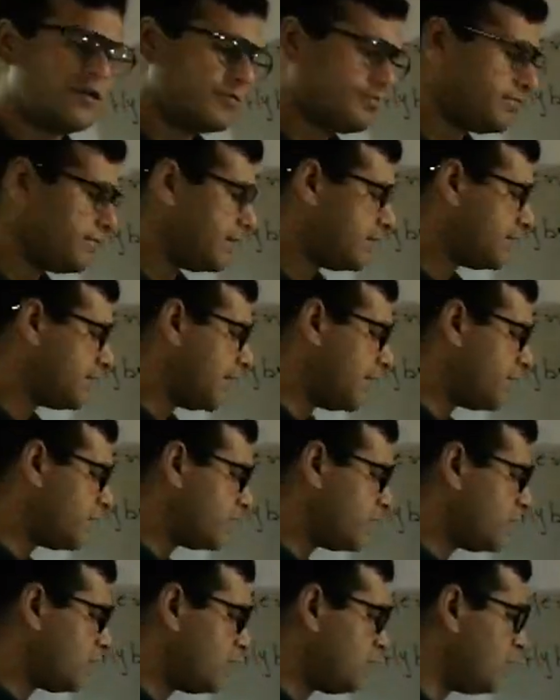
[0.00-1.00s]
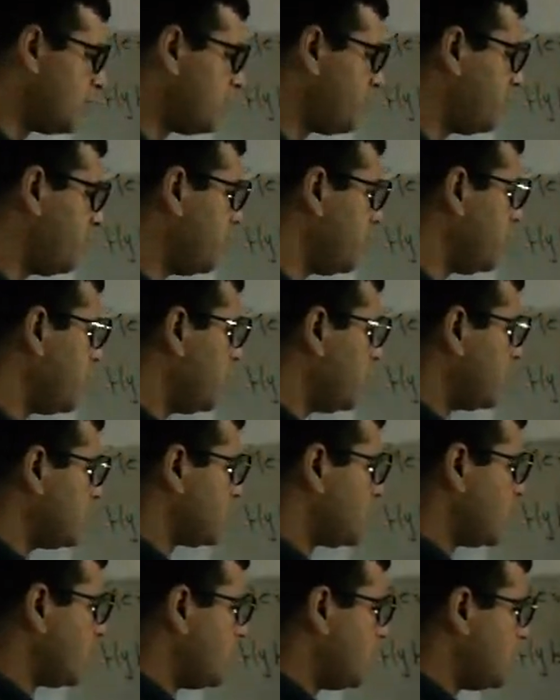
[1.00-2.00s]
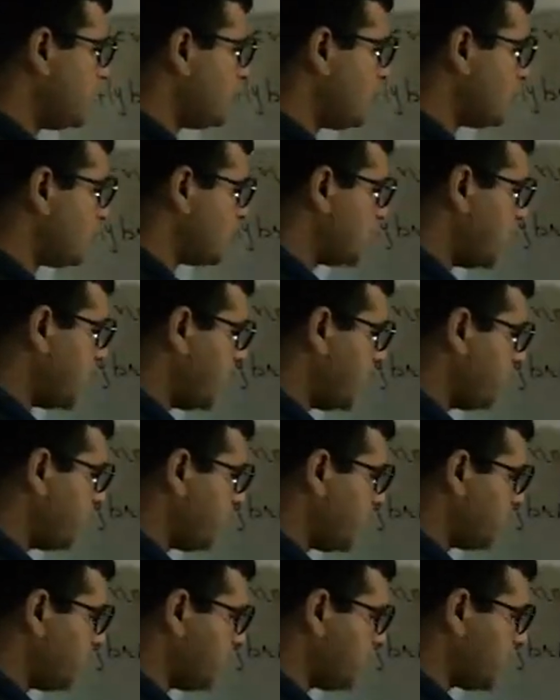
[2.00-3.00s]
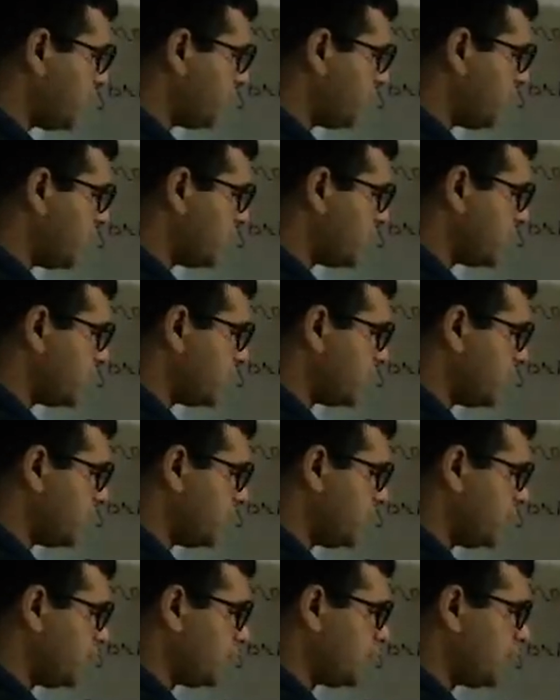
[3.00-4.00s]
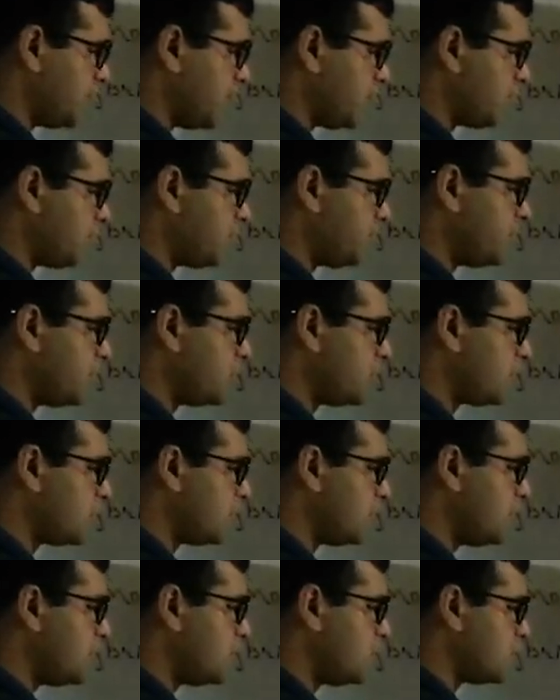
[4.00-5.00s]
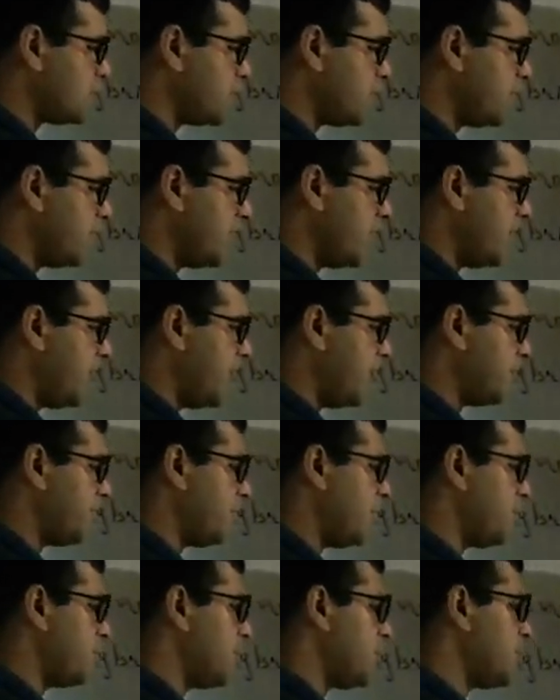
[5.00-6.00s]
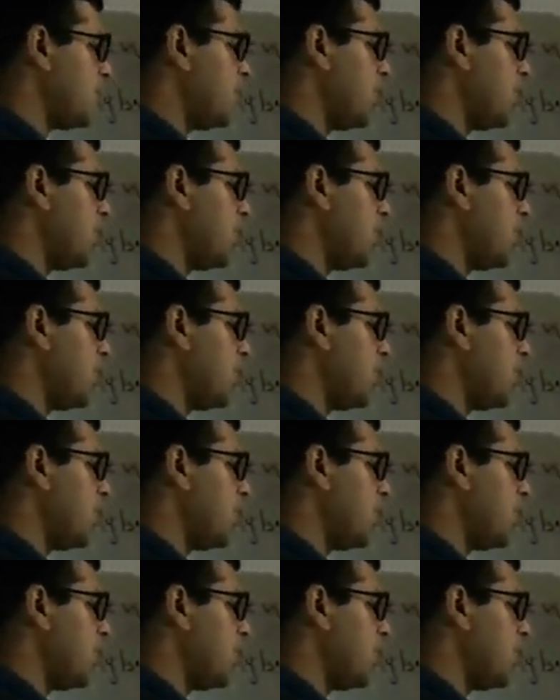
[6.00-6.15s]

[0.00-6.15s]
but that would be solely due to the environmental factor. That would be solely due to the environment